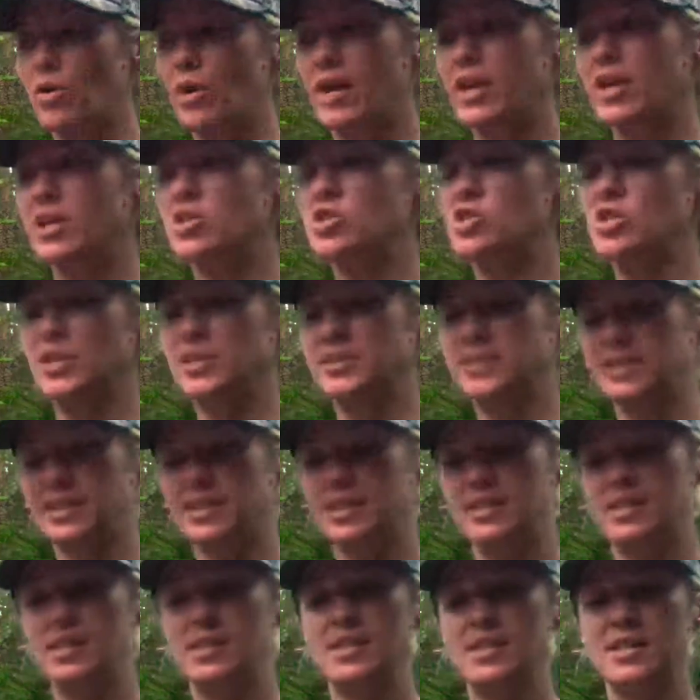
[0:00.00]
I
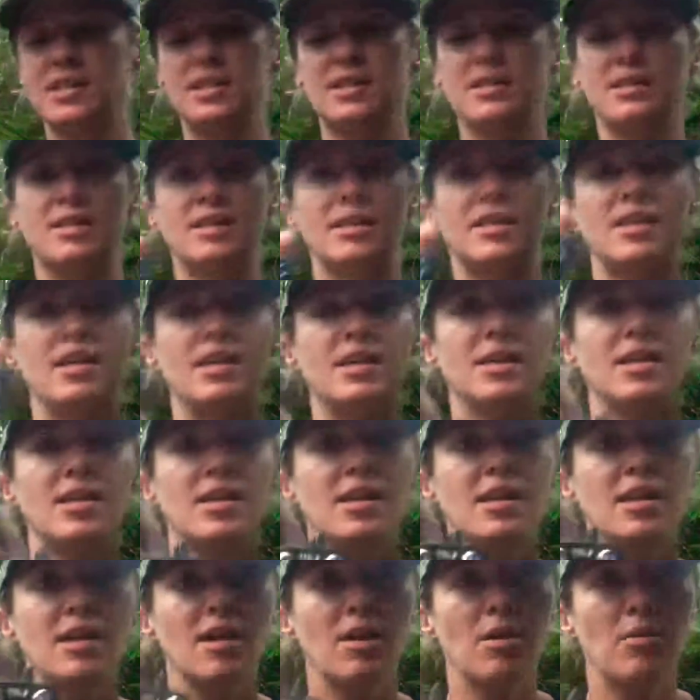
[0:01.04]
adjusted the
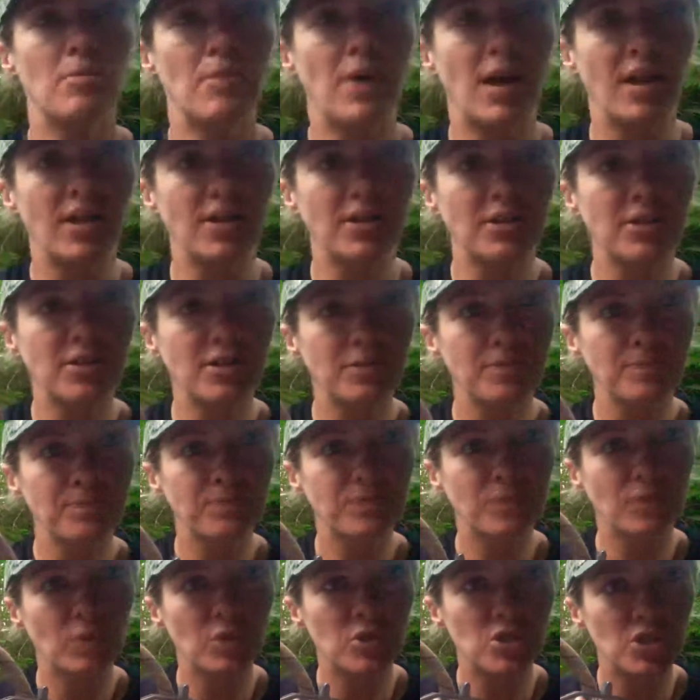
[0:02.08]
bollard,
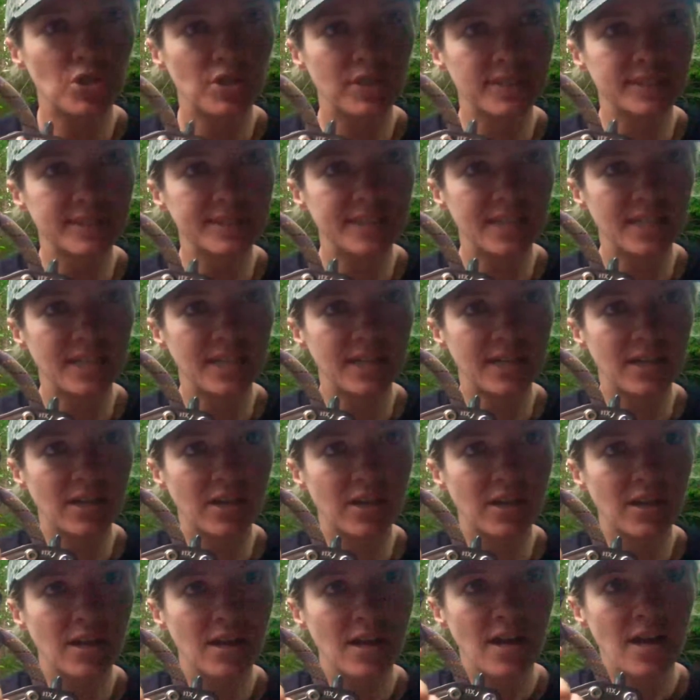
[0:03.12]
which you can see
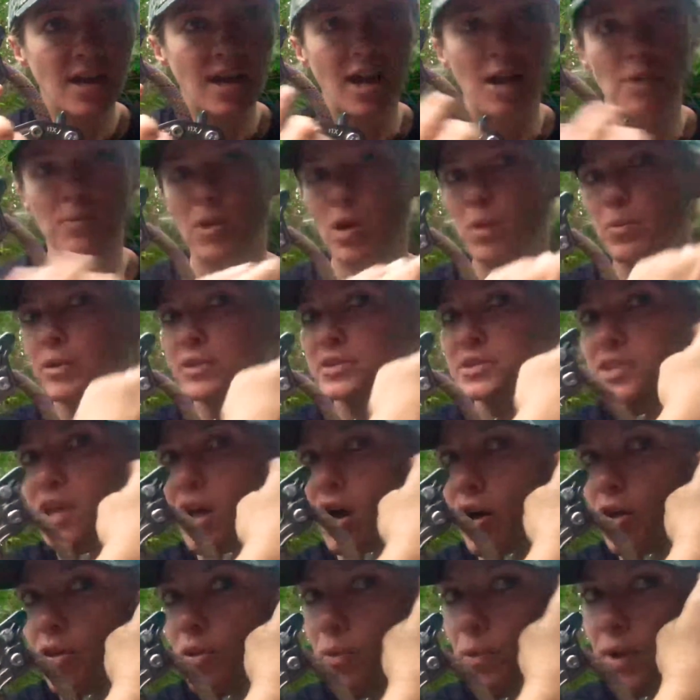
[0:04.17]
here. I'm almost
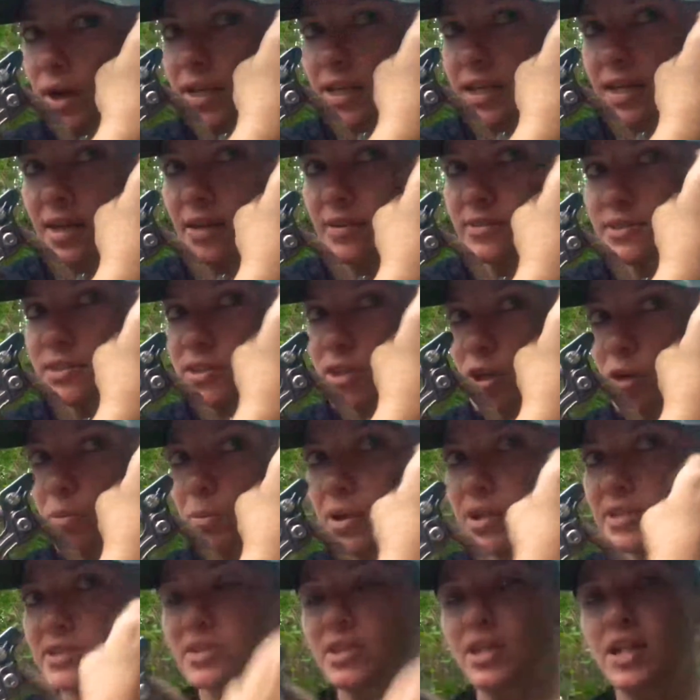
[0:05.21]
all the way down. Sorry,
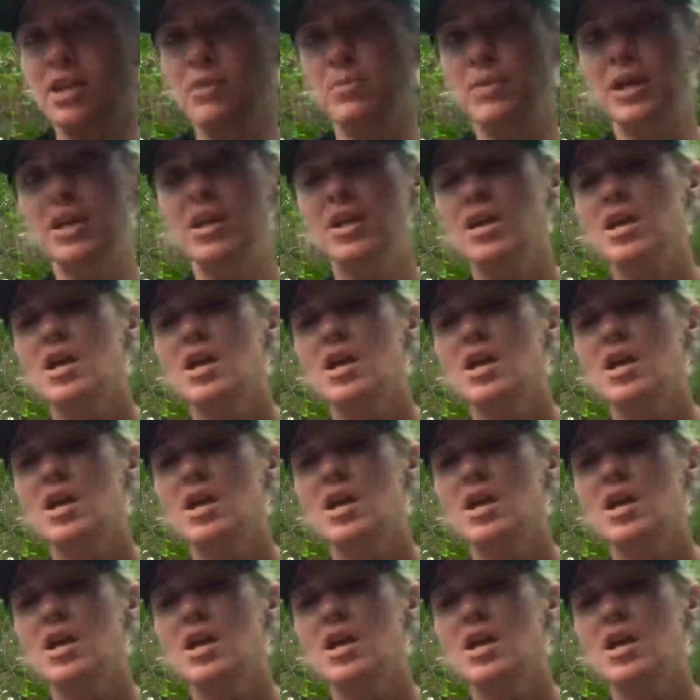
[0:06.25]
bugs are getting me.